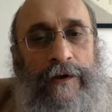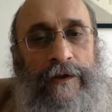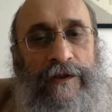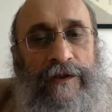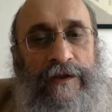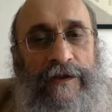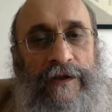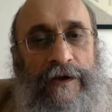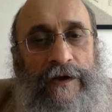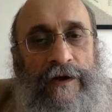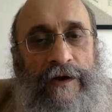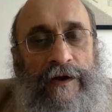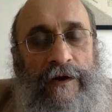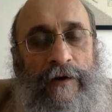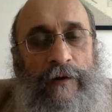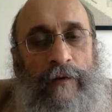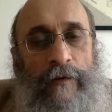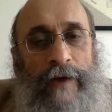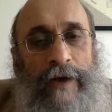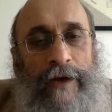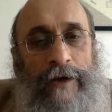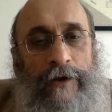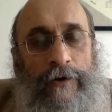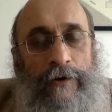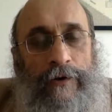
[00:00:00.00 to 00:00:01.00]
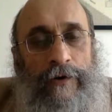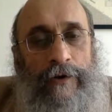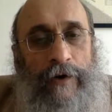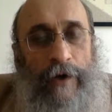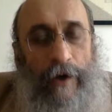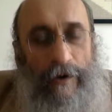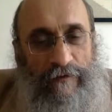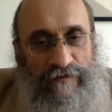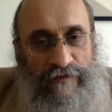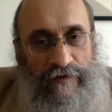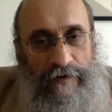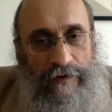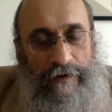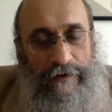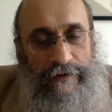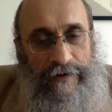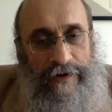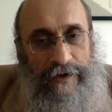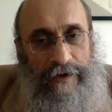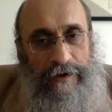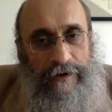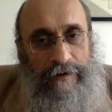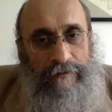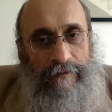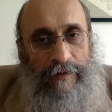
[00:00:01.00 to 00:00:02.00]
the well-known novel
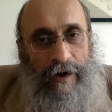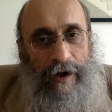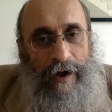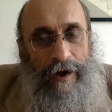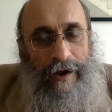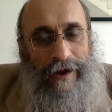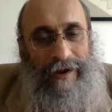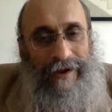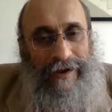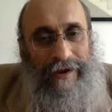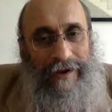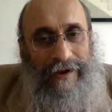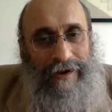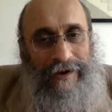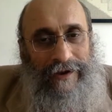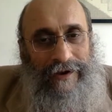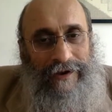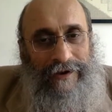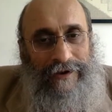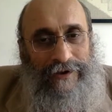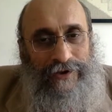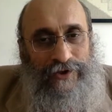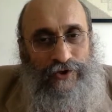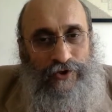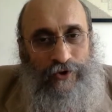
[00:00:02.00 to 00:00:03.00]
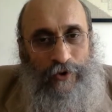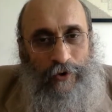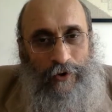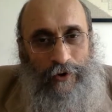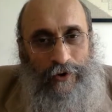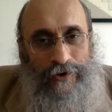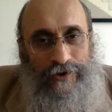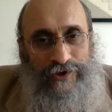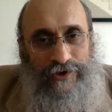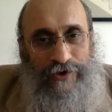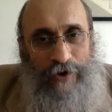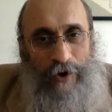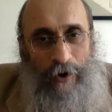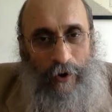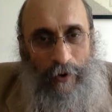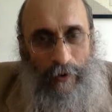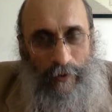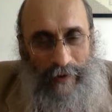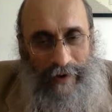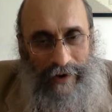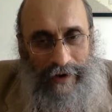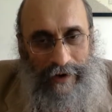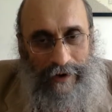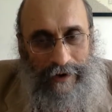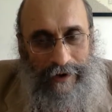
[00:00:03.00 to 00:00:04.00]
written by George
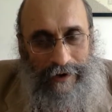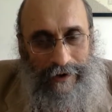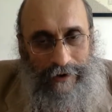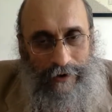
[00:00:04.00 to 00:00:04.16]
Orwell,